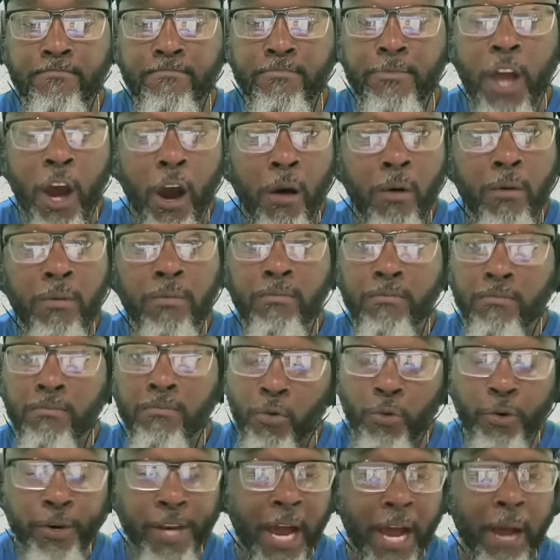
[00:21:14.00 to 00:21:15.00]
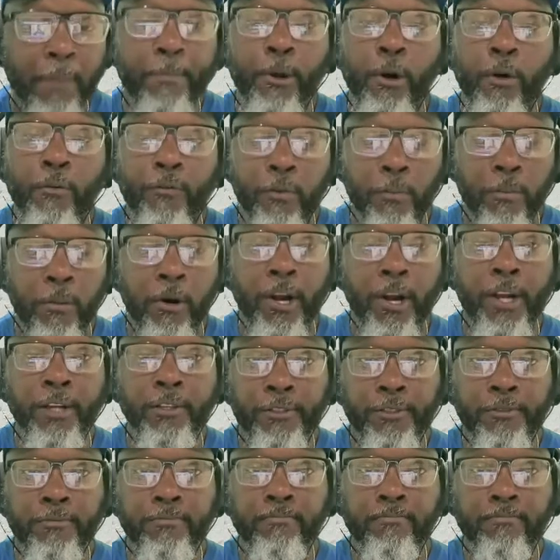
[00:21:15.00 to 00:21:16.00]
No, we're not built for
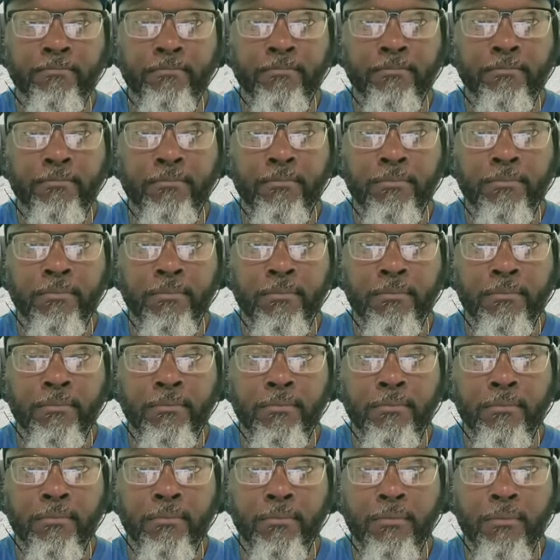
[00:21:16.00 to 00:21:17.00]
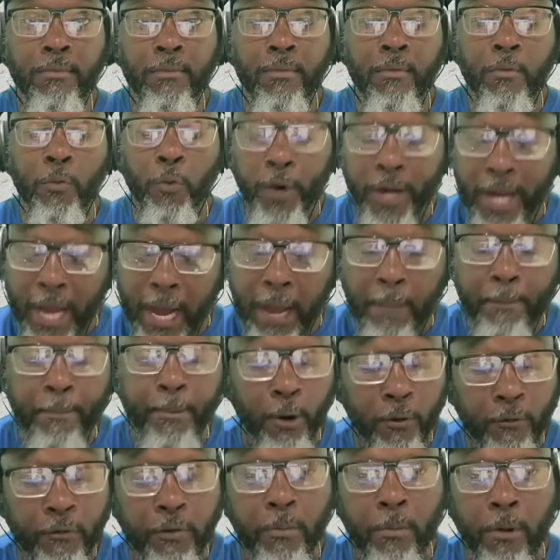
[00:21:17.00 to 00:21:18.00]
March. We're not
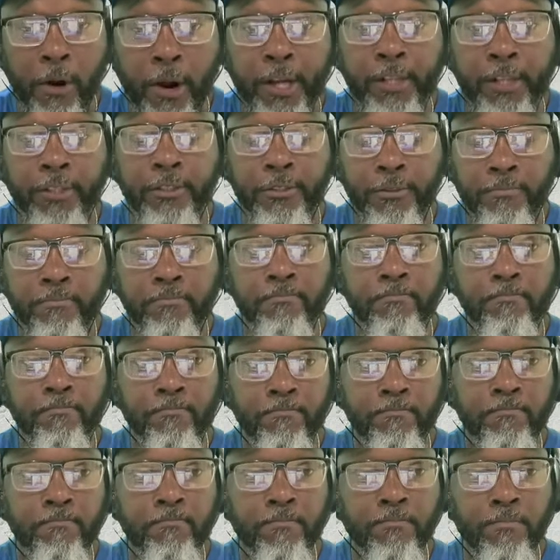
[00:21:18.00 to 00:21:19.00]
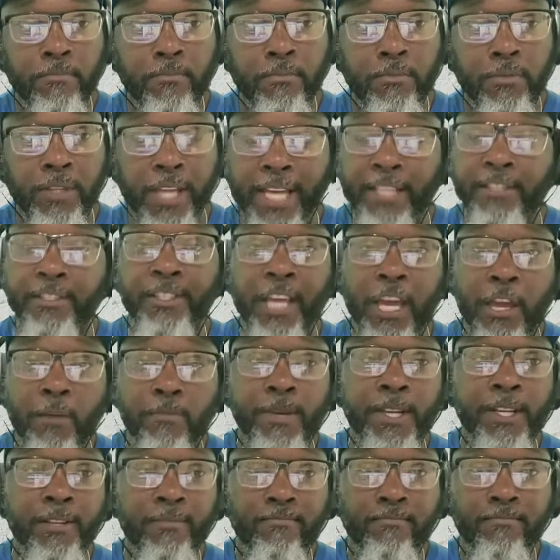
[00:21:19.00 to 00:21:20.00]
built for March. That
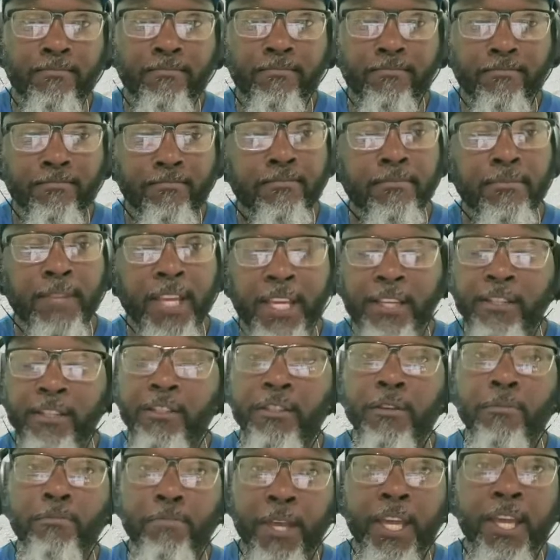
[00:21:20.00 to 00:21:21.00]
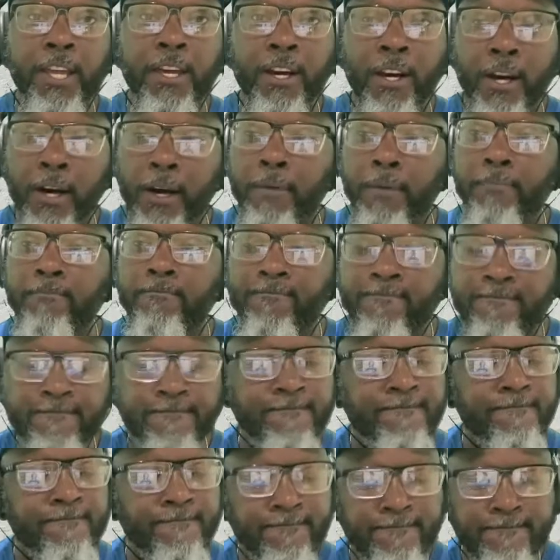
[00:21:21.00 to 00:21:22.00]
statement needs to be
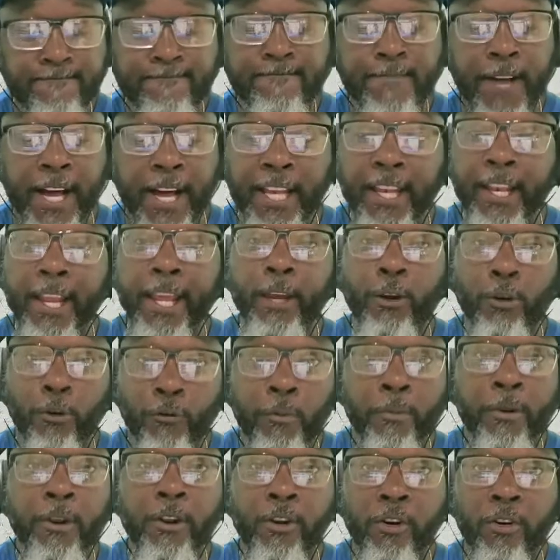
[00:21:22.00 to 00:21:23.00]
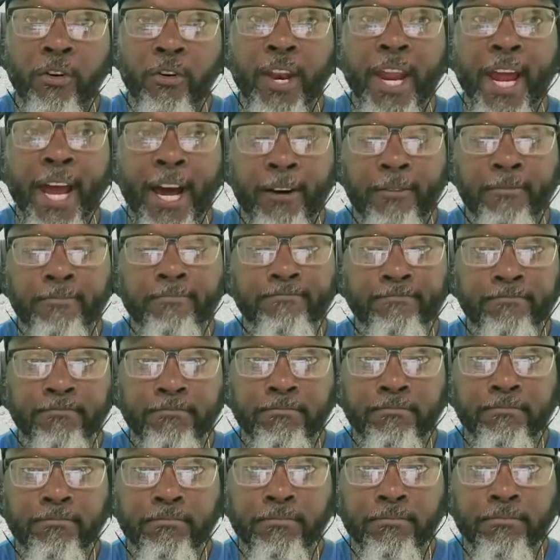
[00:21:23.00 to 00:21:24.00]
illegal from here on out.
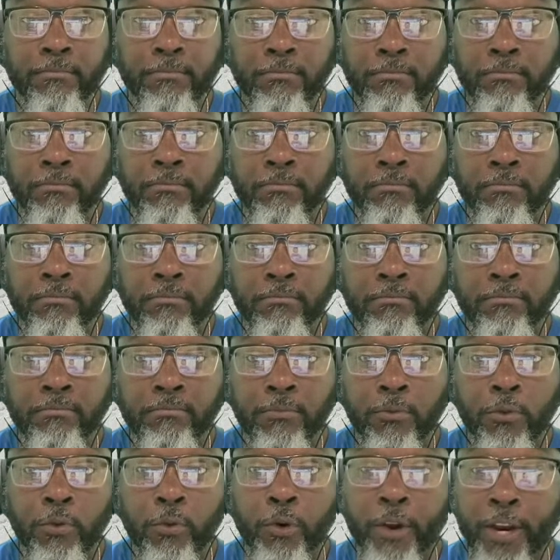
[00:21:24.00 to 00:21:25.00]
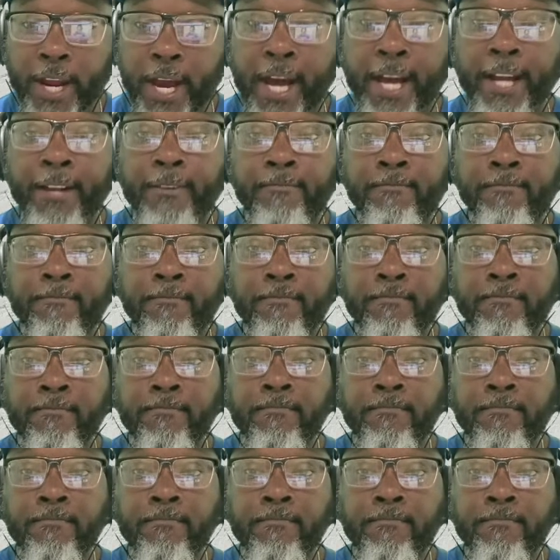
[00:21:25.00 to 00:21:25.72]
We're not.